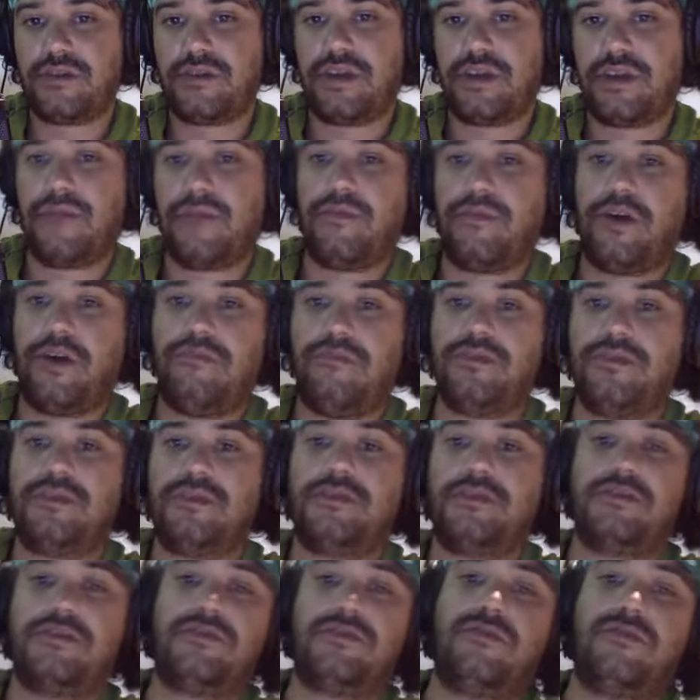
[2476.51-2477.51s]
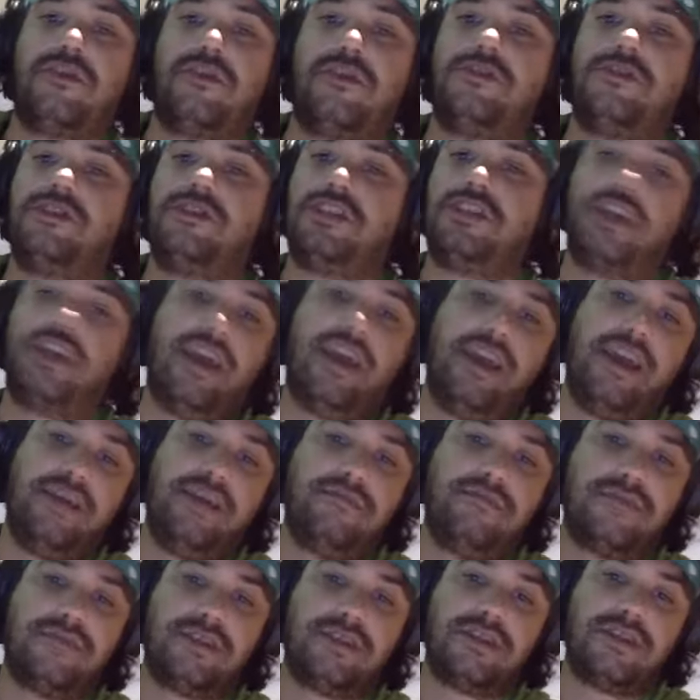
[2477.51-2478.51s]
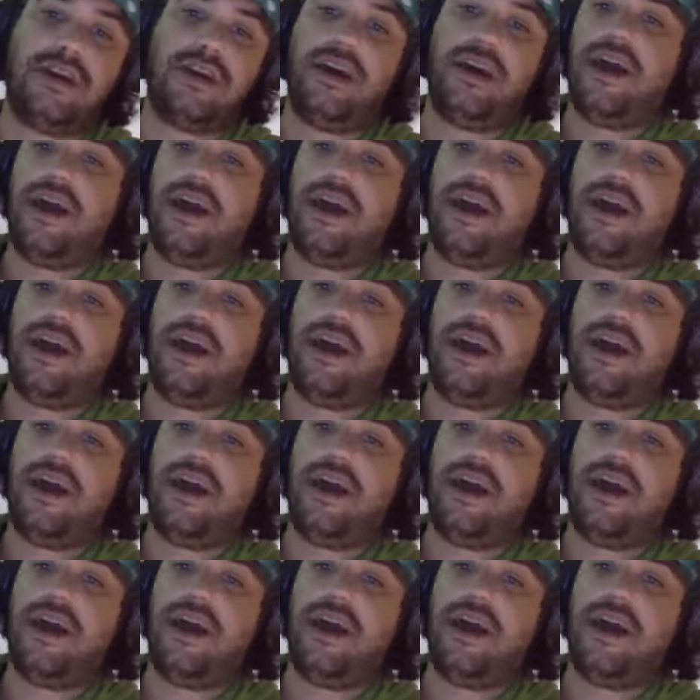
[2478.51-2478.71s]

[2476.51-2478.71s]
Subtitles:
and publishers Merge Games,